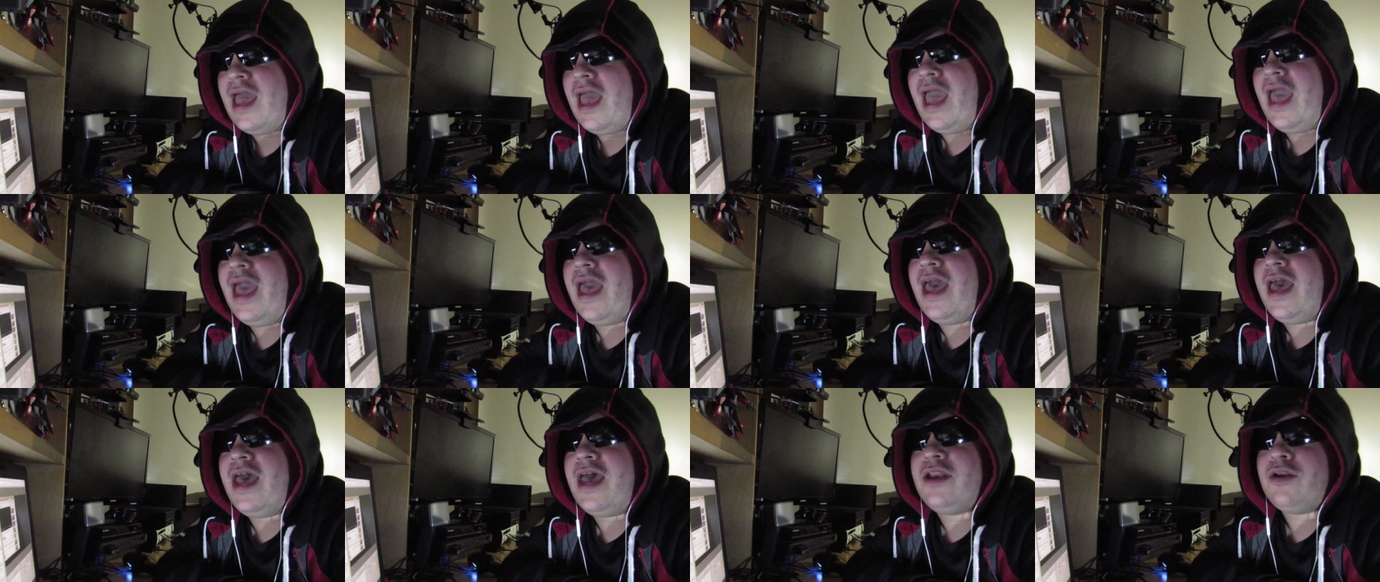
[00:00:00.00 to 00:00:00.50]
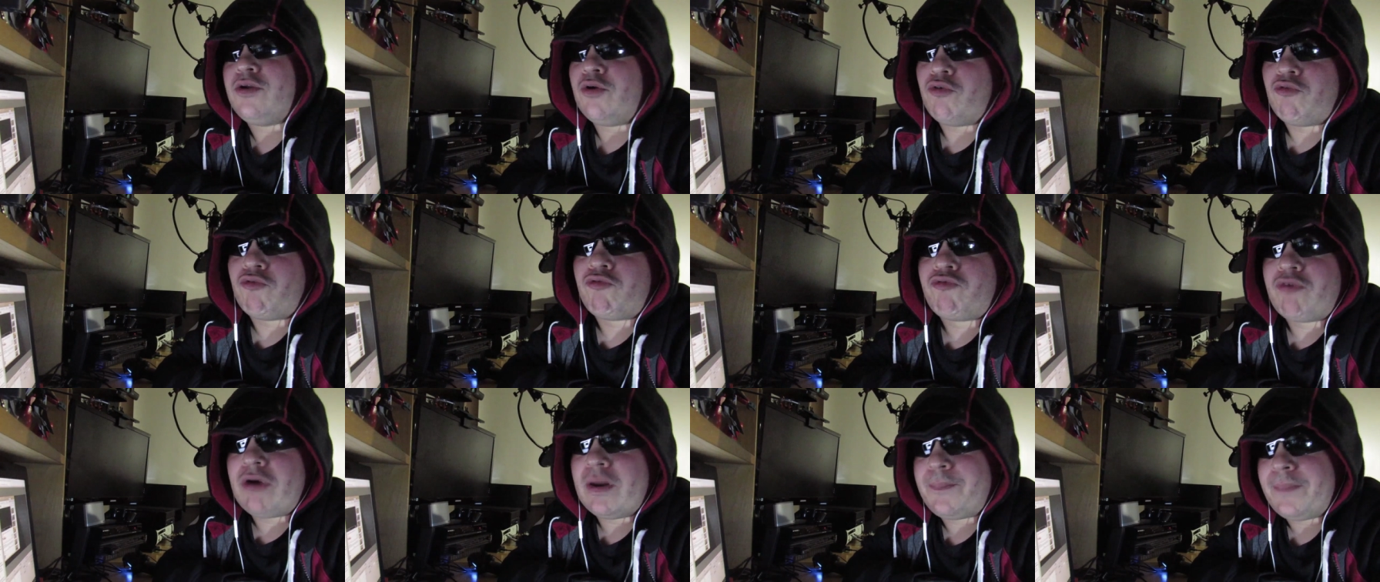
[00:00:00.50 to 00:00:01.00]
and
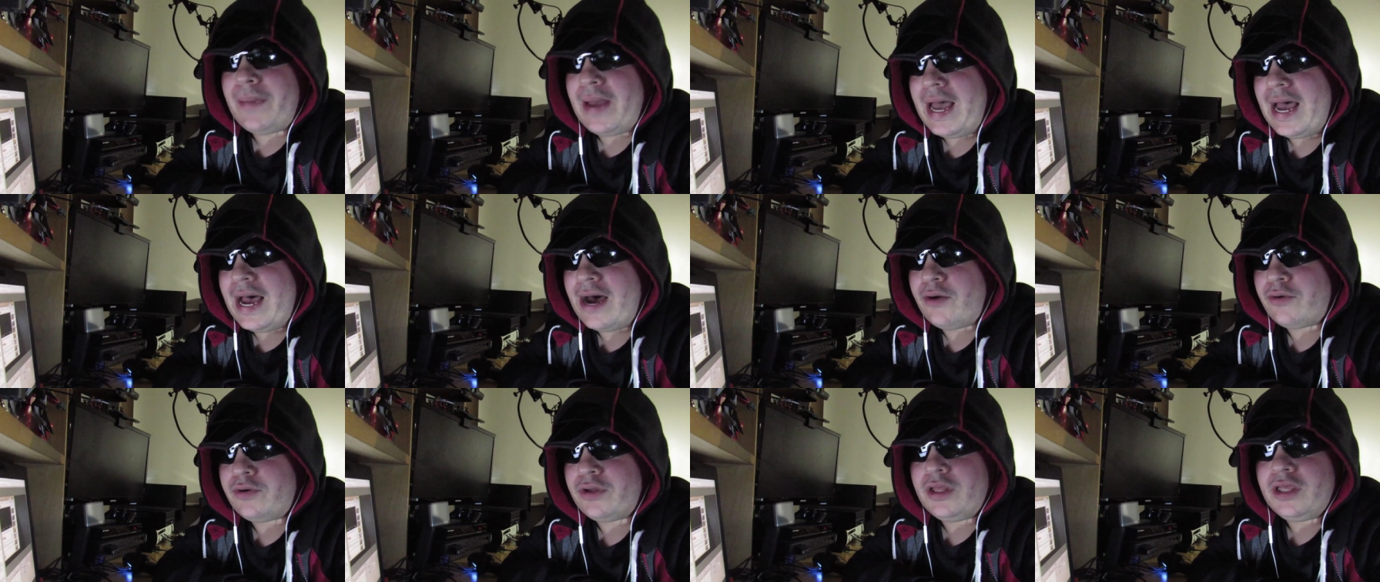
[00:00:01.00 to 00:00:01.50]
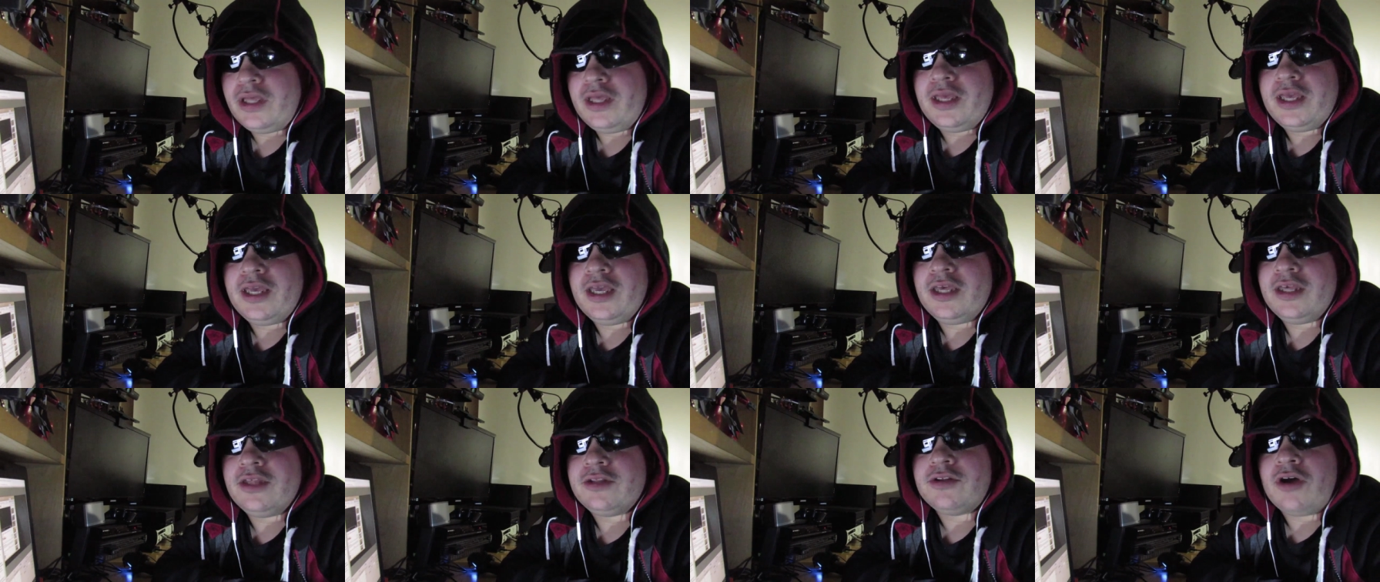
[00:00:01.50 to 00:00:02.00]
rip out
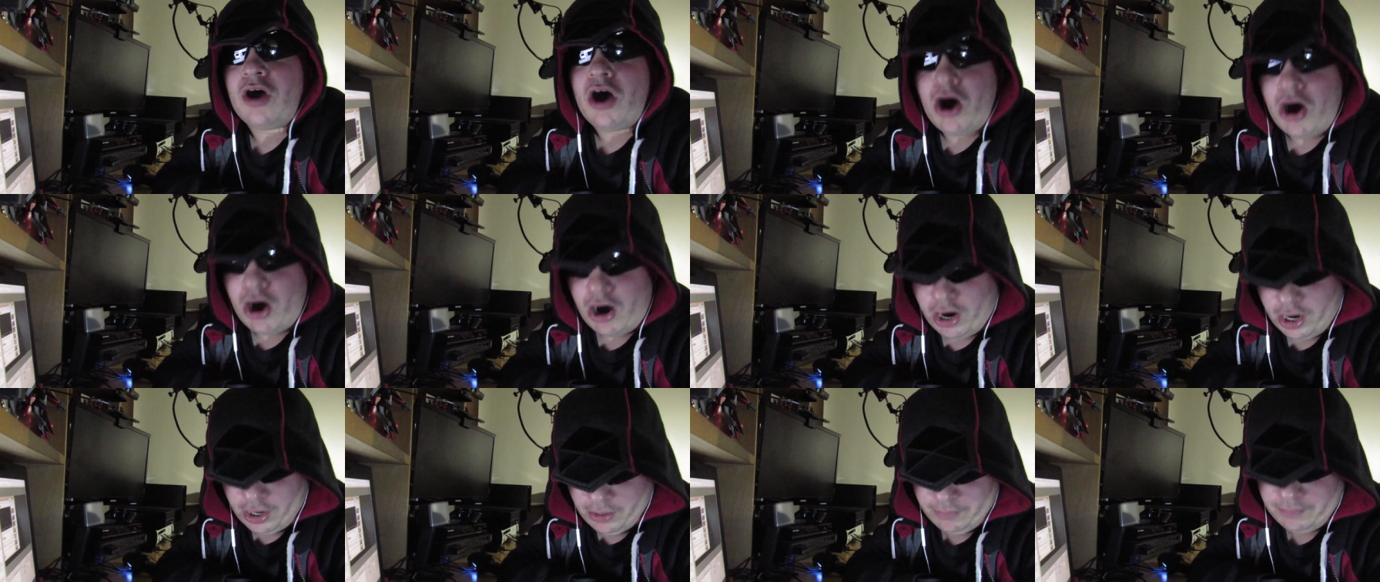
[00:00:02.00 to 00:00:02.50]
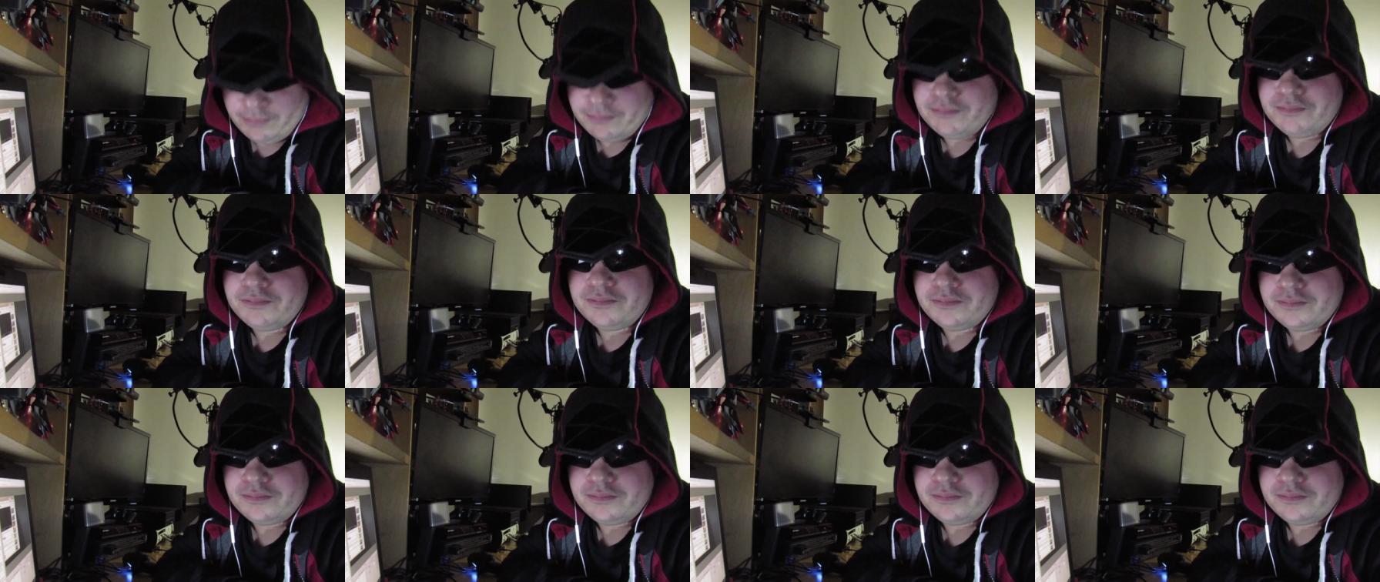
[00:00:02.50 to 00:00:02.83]
his arm.